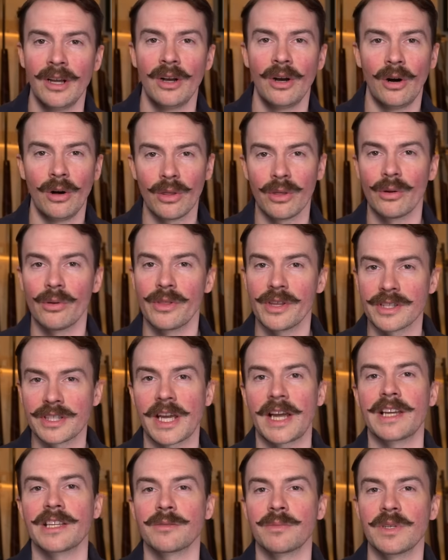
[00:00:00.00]
although this
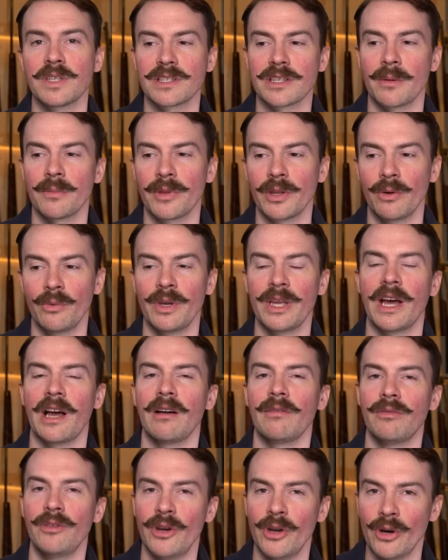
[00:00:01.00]
has been something we
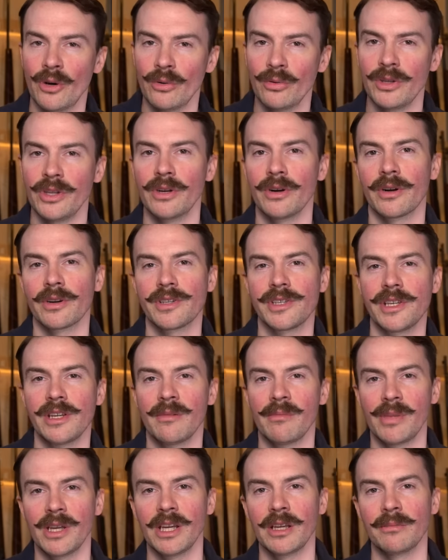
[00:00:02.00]
have known the
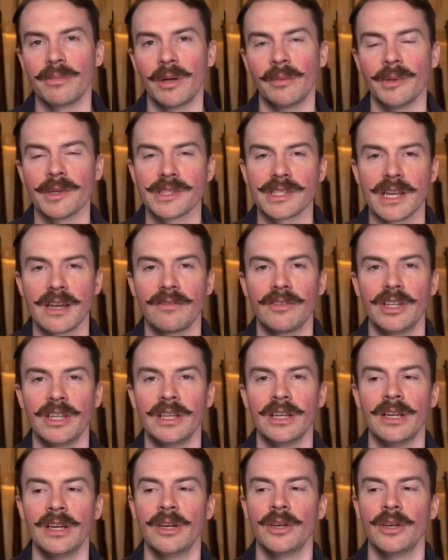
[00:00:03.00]
RCMP and public safety